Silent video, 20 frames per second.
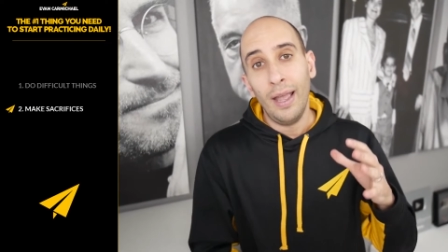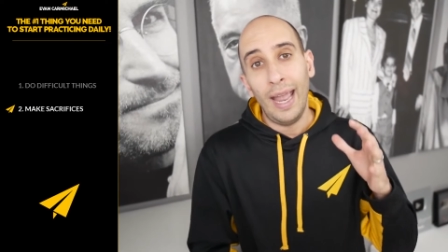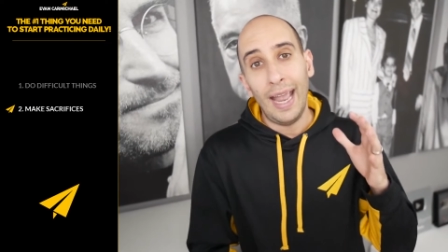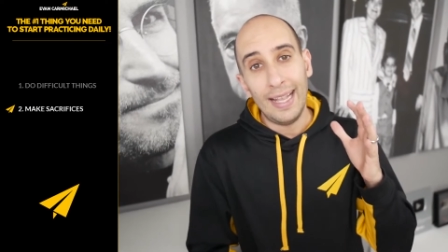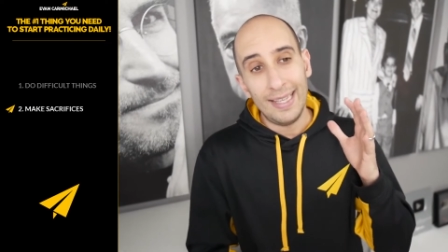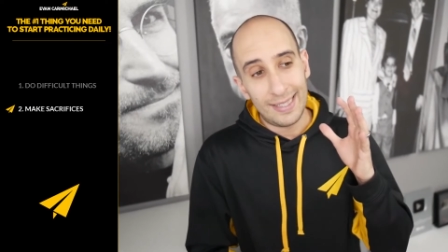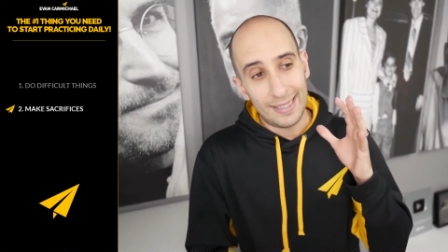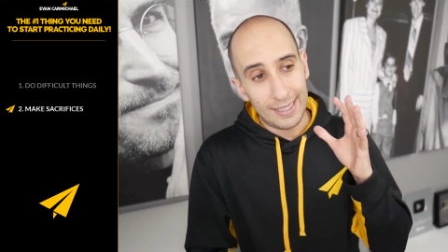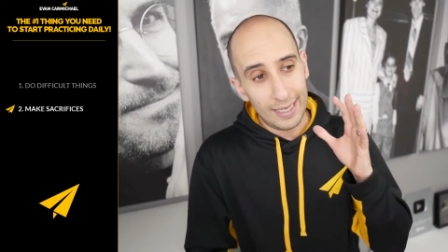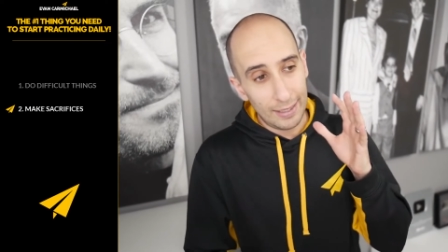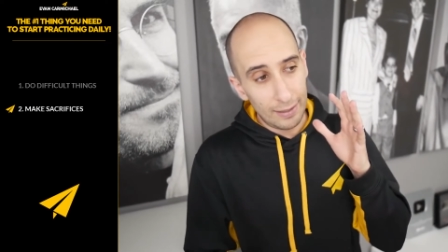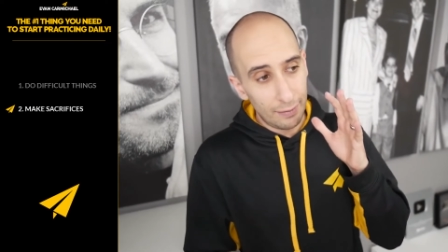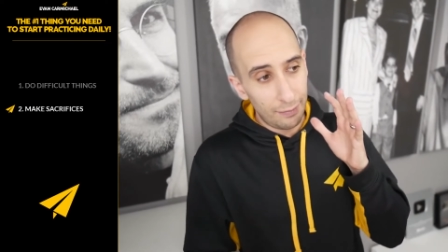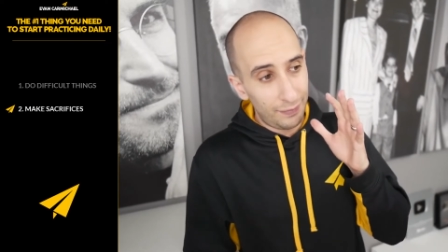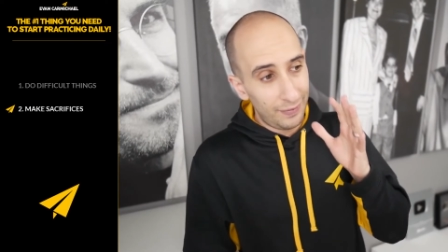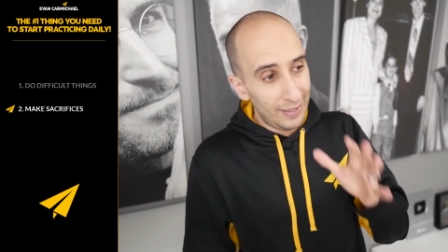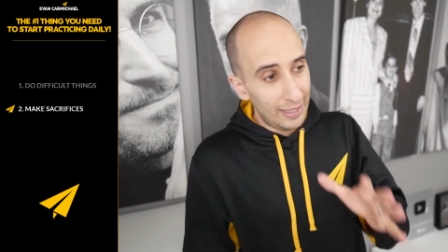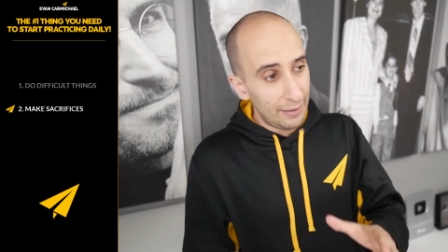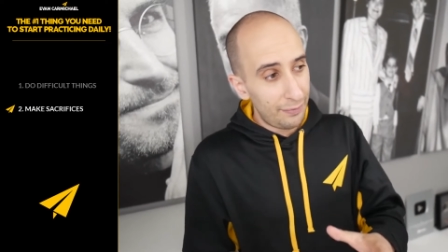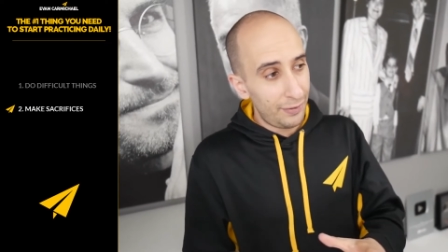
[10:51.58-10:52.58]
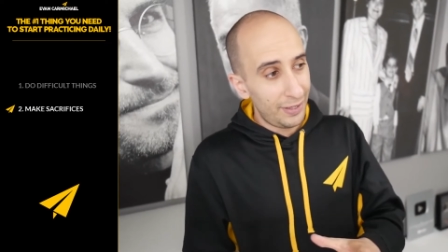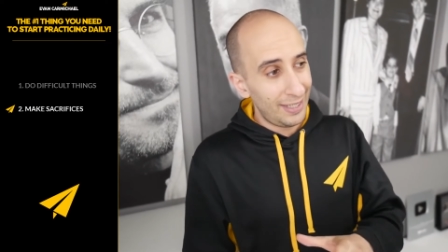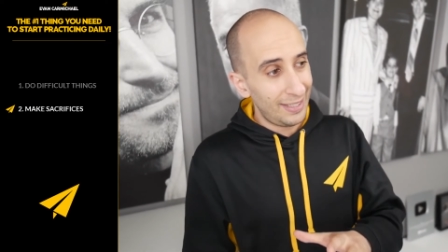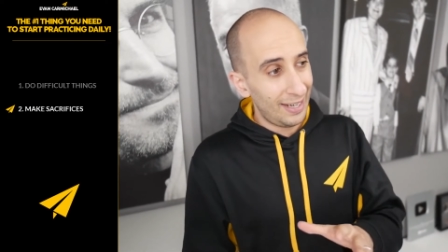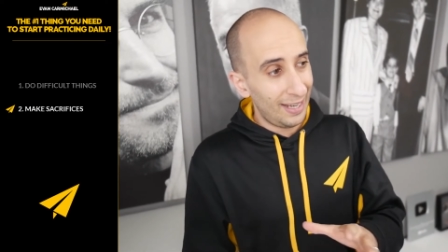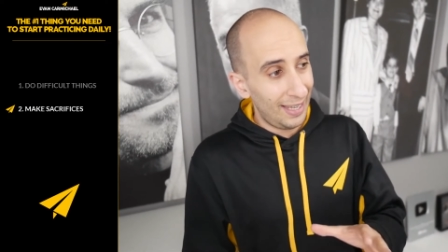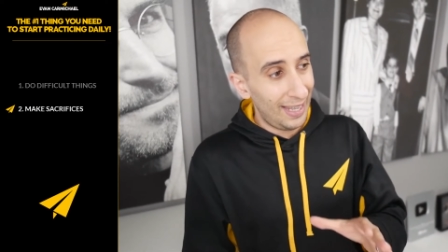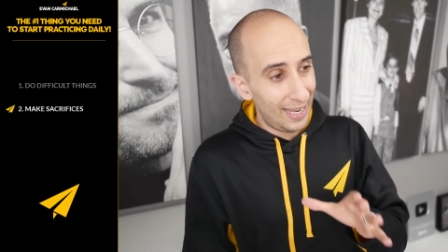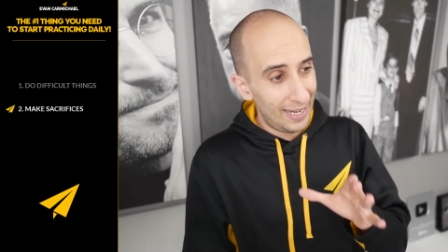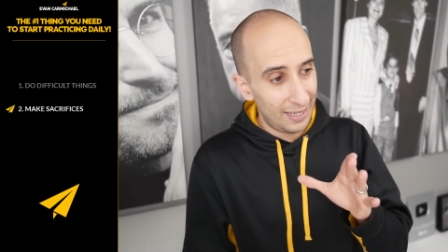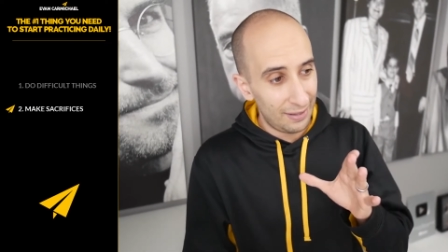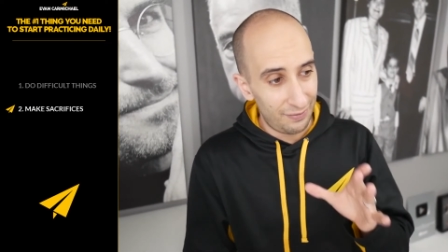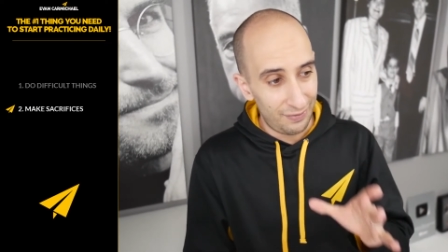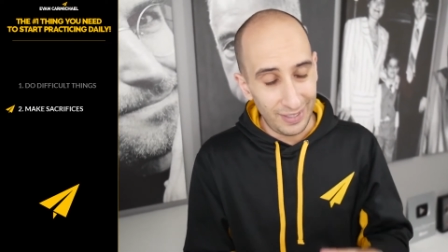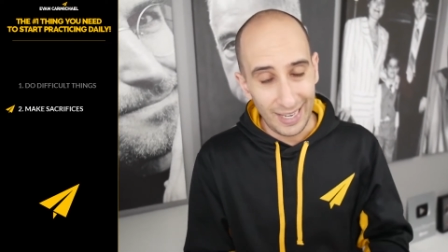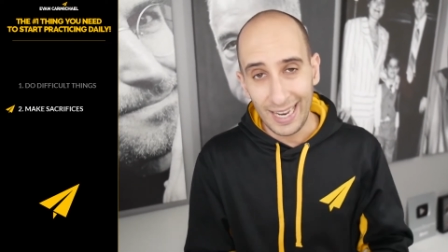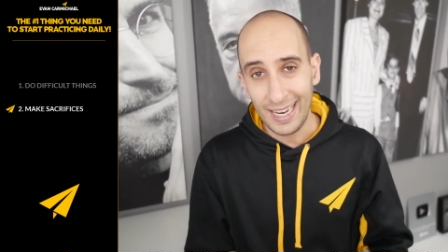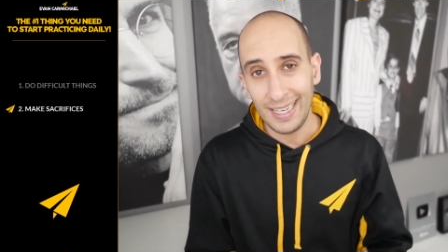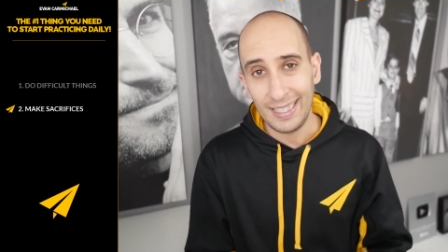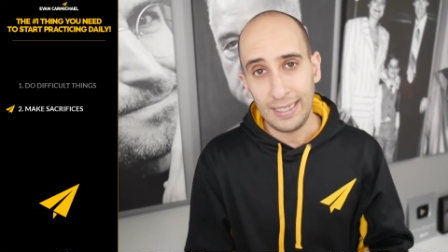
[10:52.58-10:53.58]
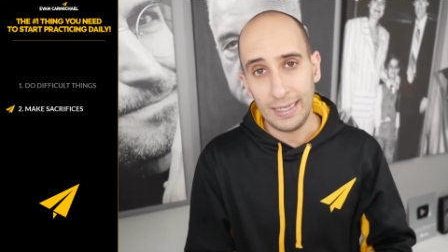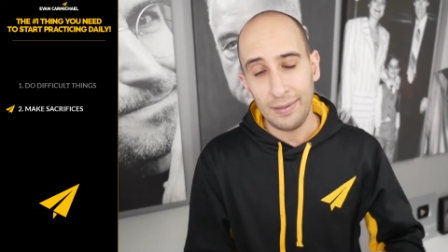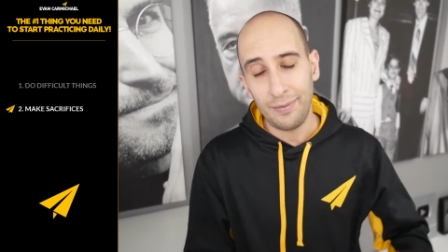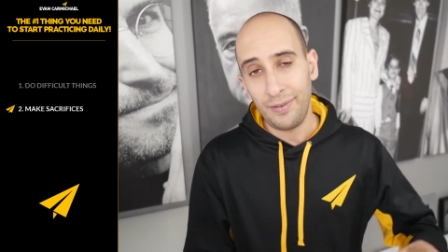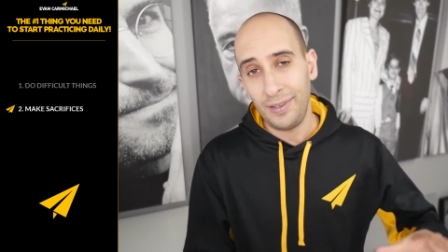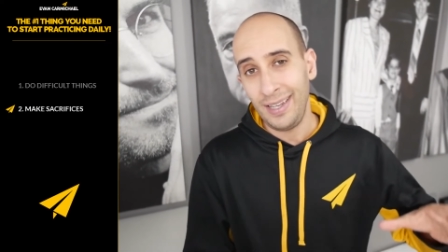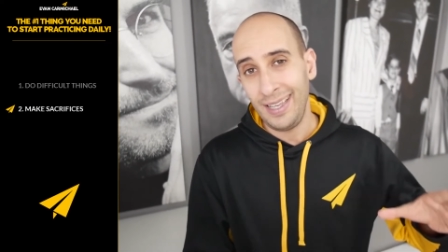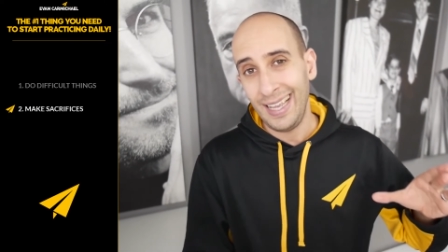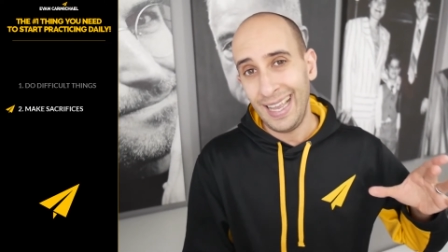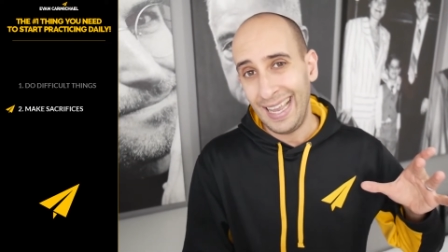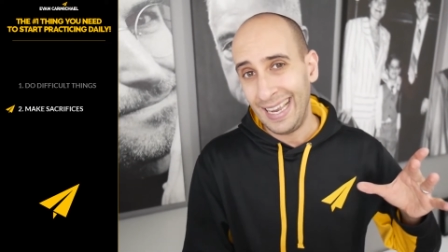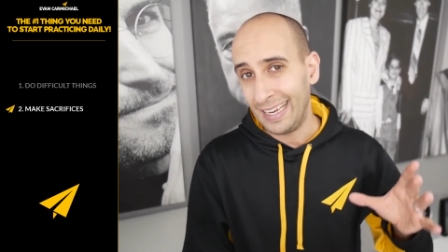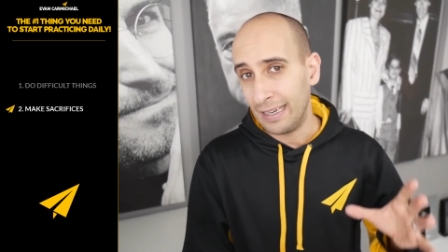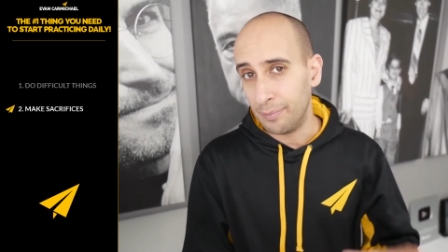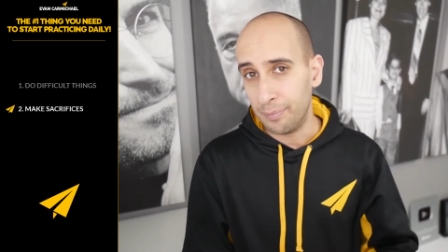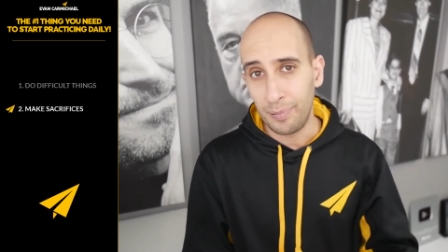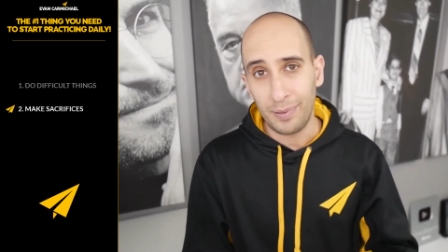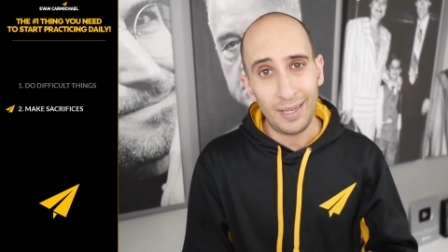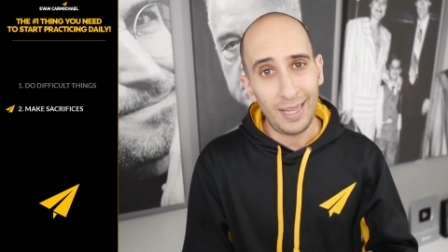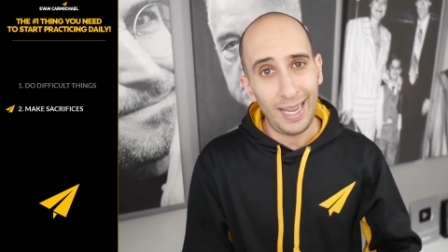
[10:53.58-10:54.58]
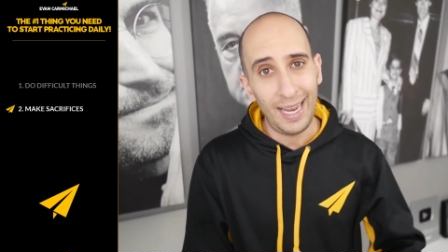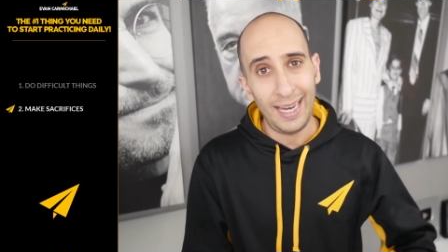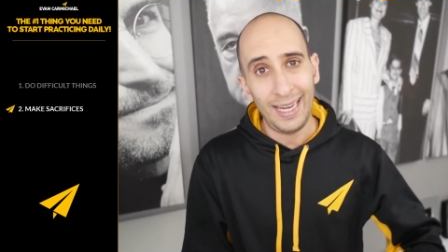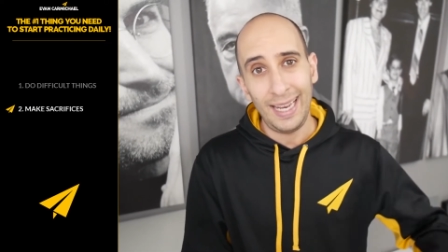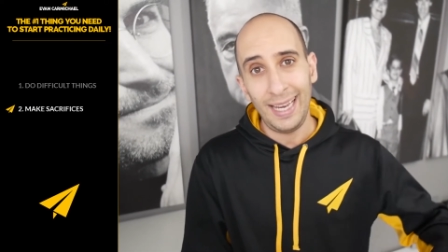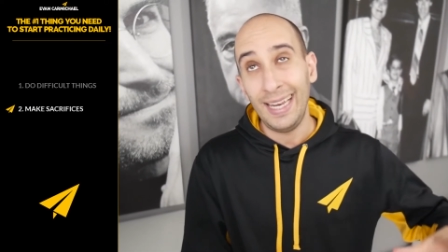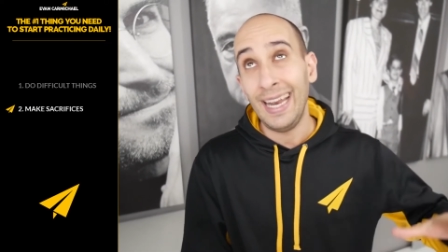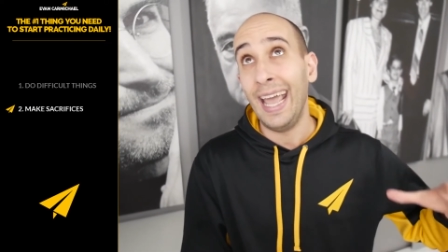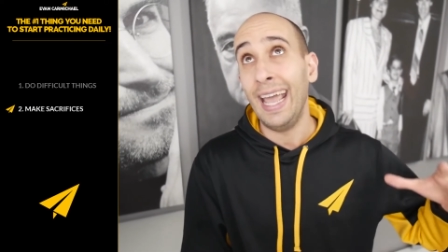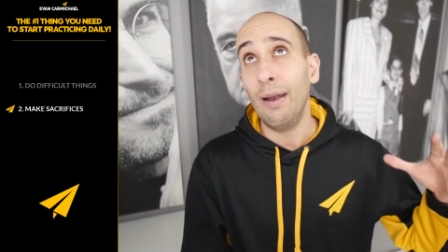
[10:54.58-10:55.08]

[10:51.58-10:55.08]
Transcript: Instead of living in the land of negativity and complaining